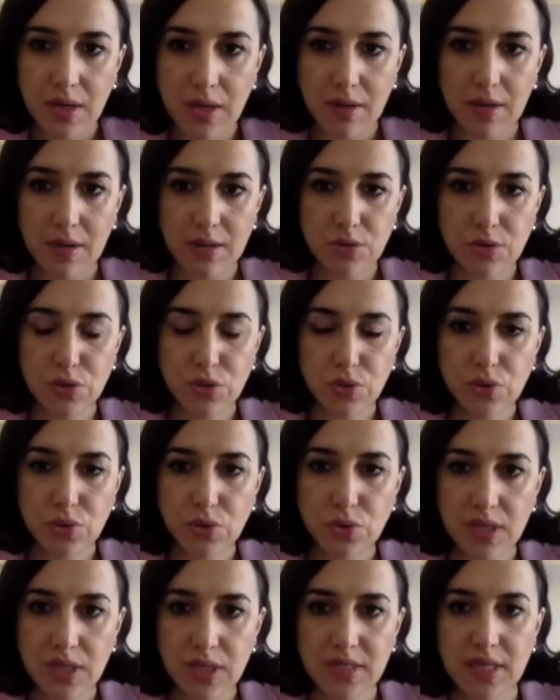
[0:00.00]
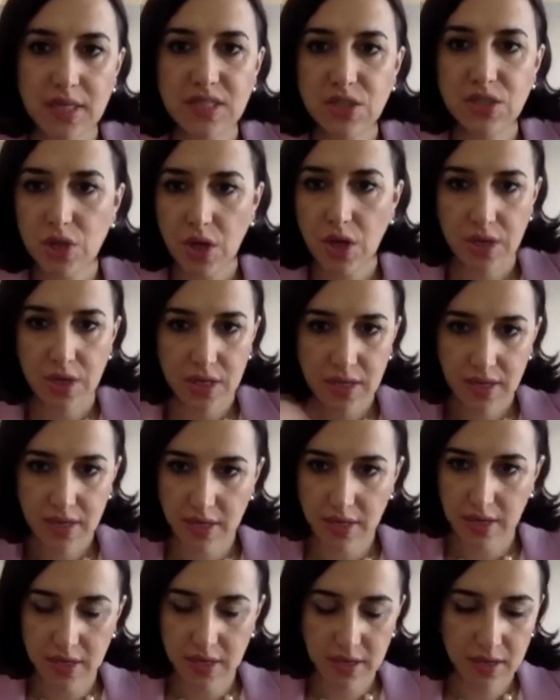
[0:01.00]
due to its
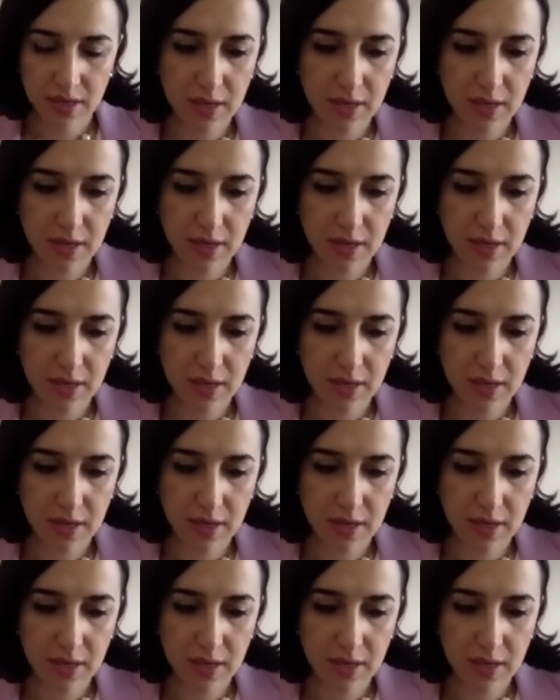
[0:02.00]
historical